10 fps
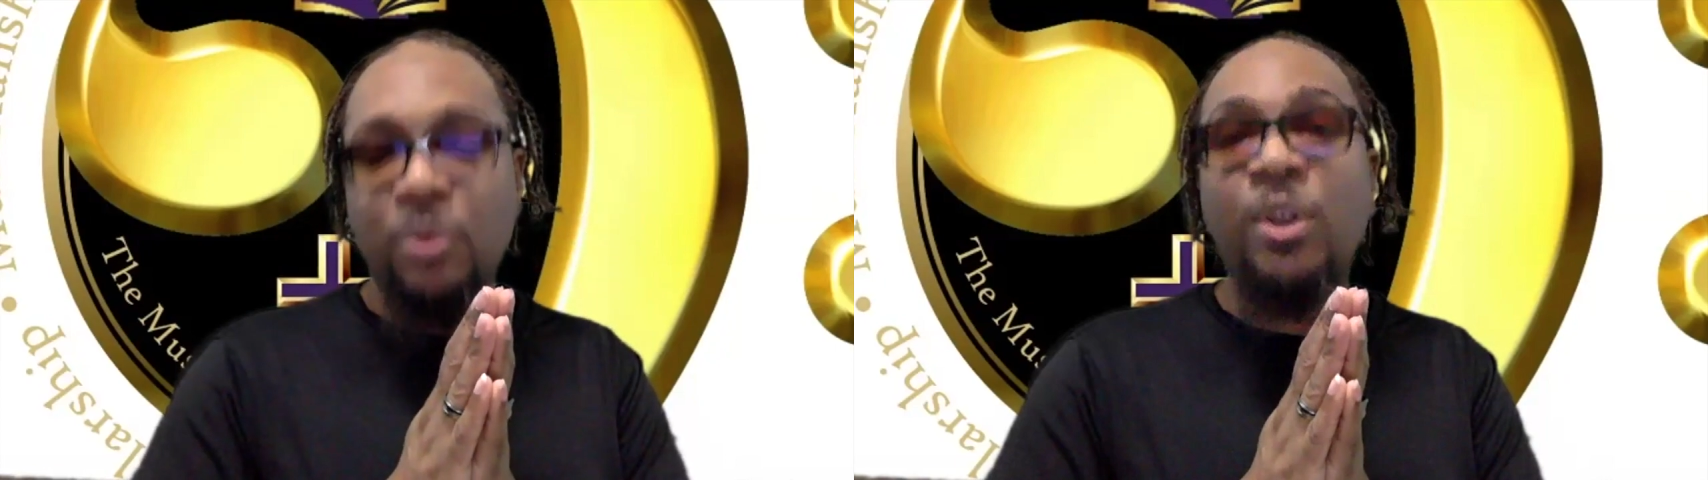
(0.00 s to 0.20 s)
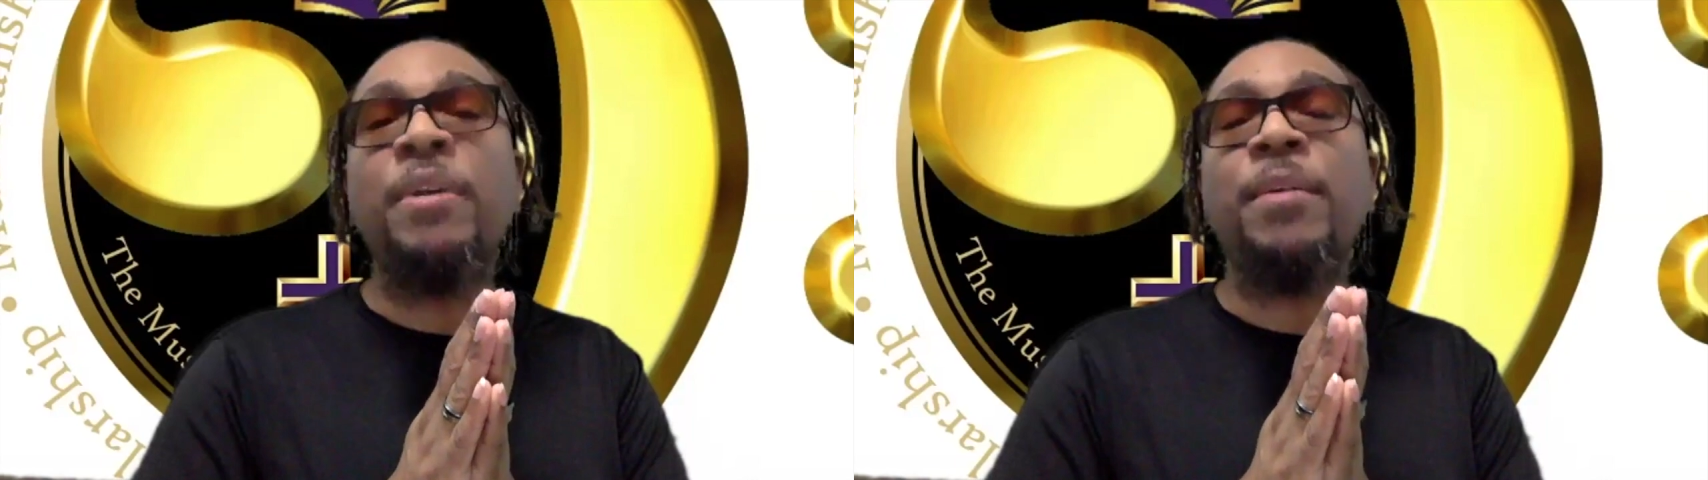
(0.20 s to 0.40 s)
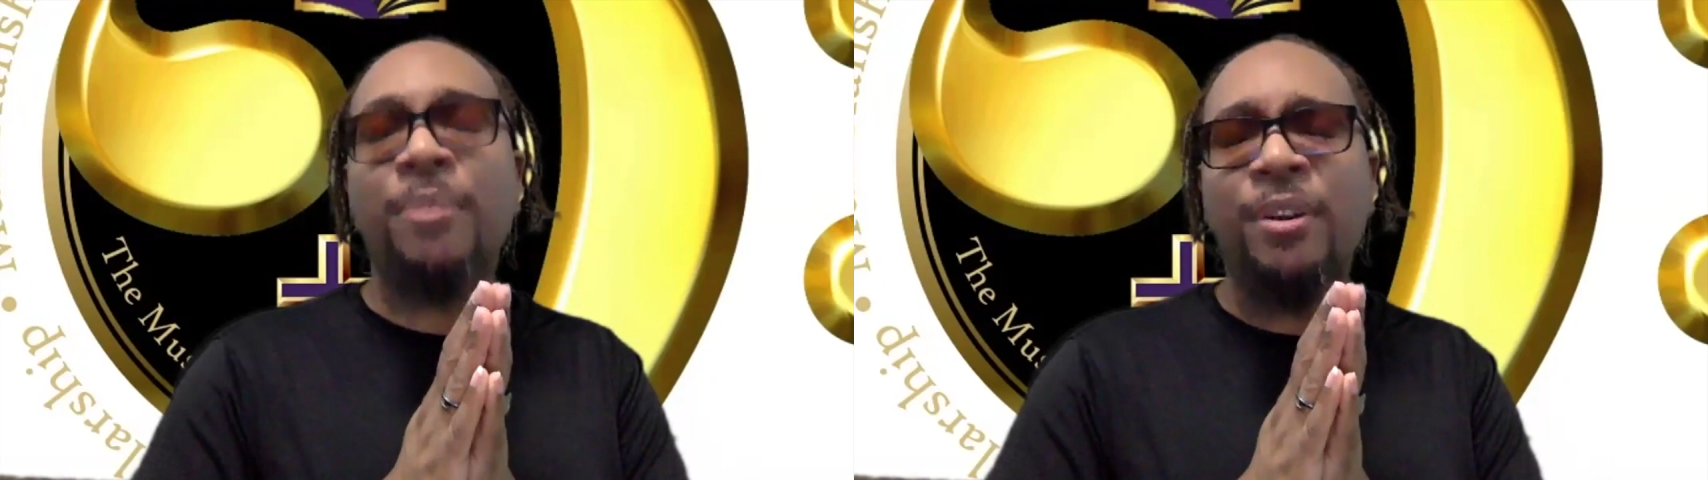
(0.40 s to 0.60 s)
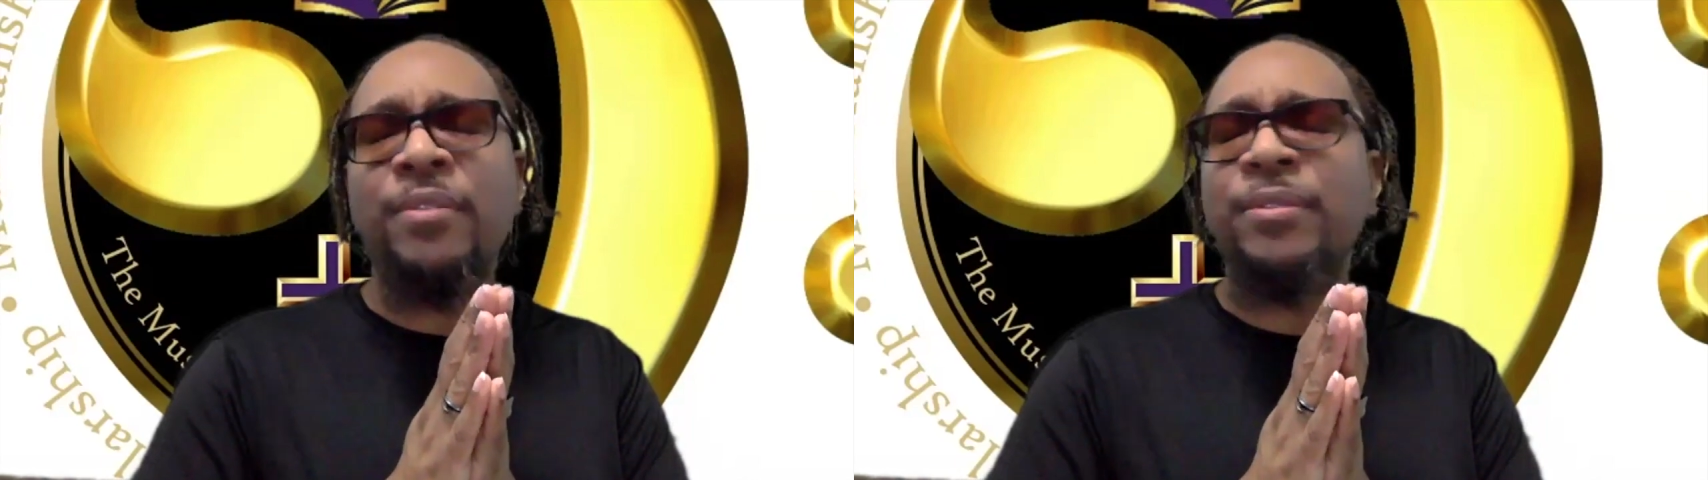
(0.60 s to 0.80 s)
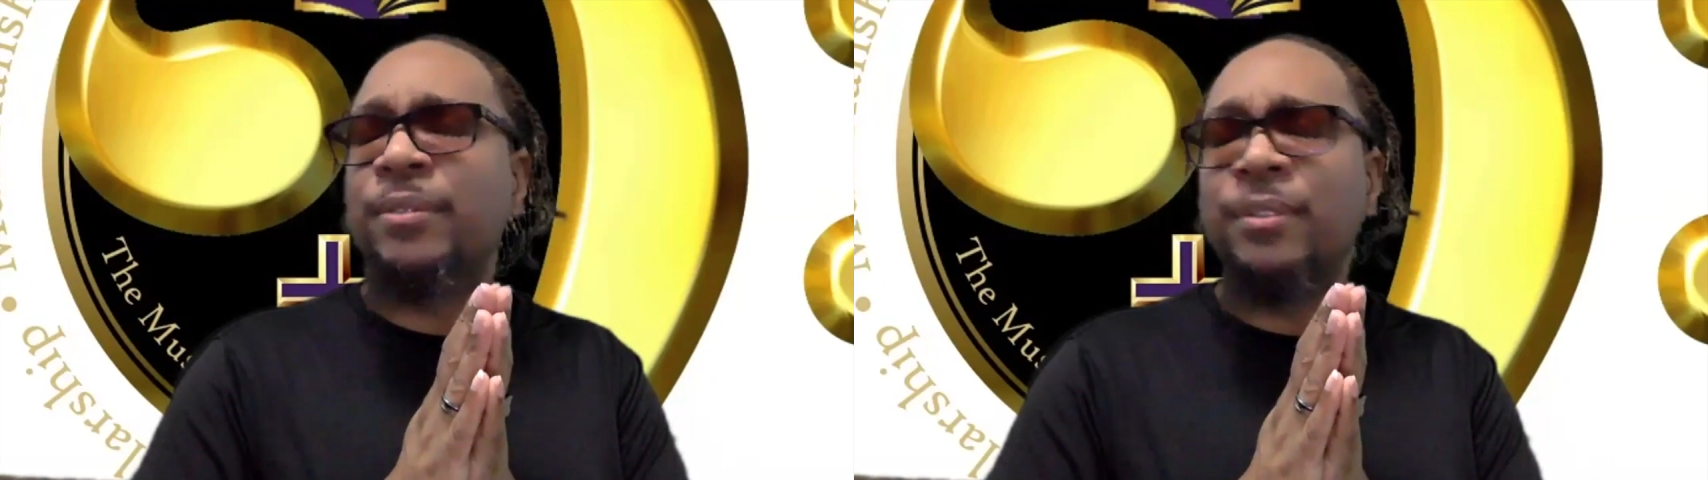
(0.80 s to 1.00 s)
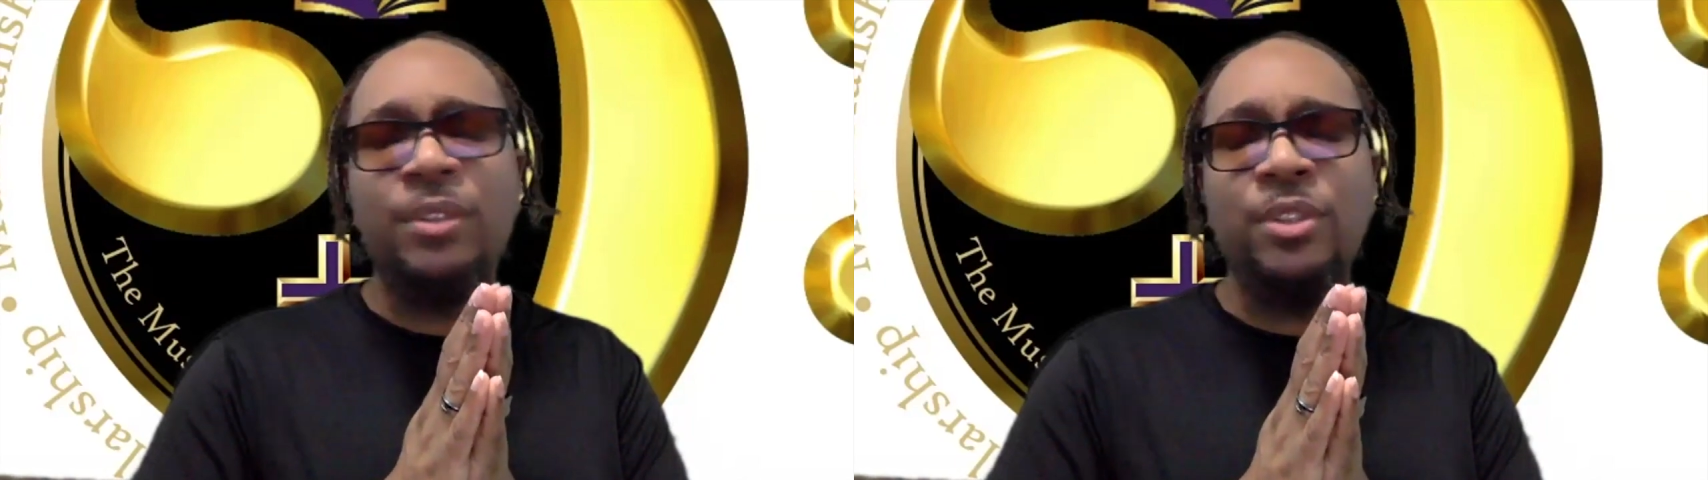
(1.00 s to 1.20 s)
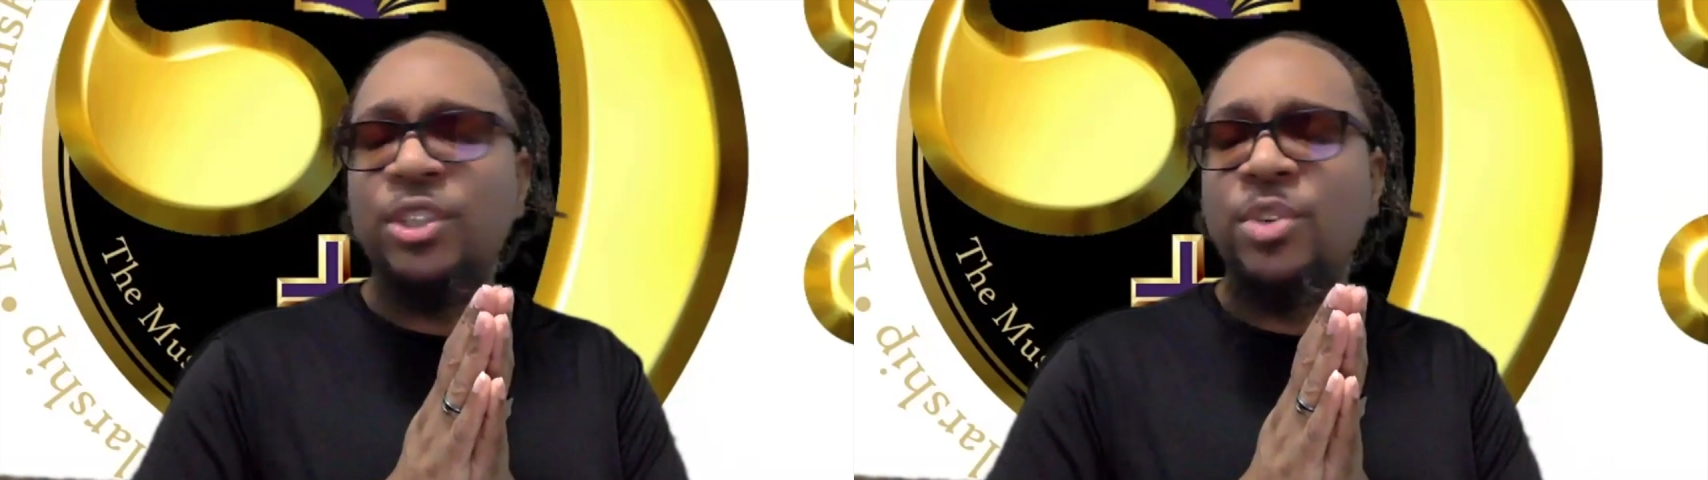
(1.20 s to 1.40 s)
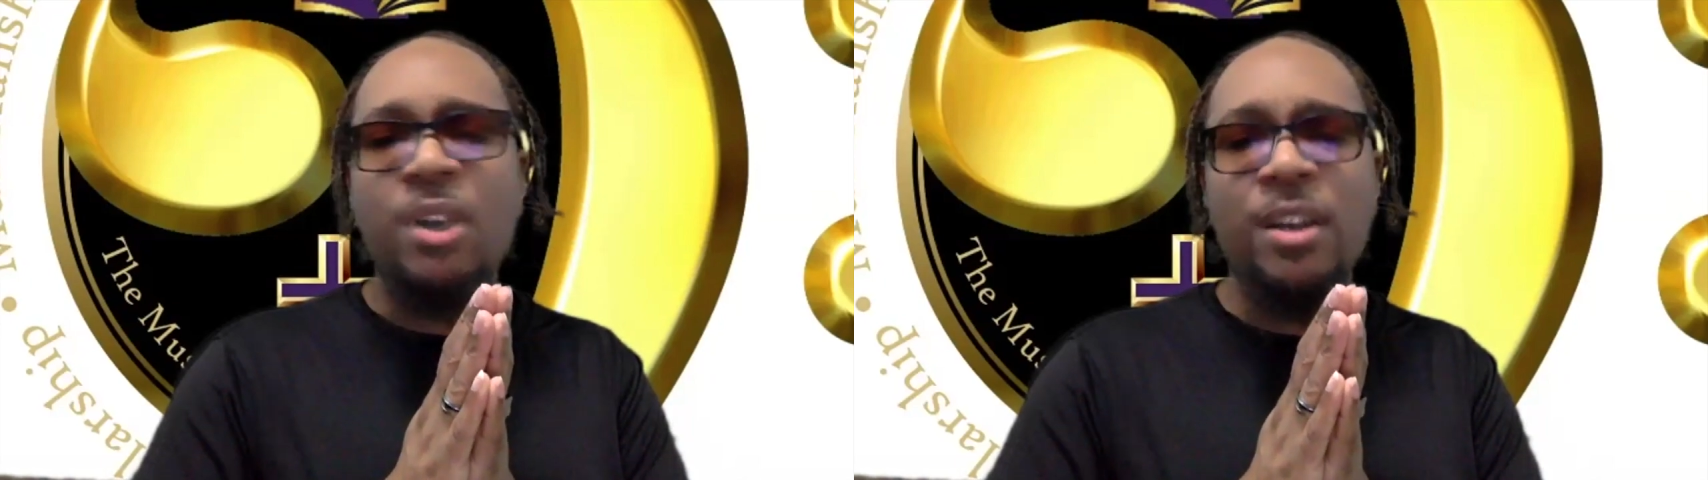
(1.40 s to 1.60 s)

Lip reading: Remember, you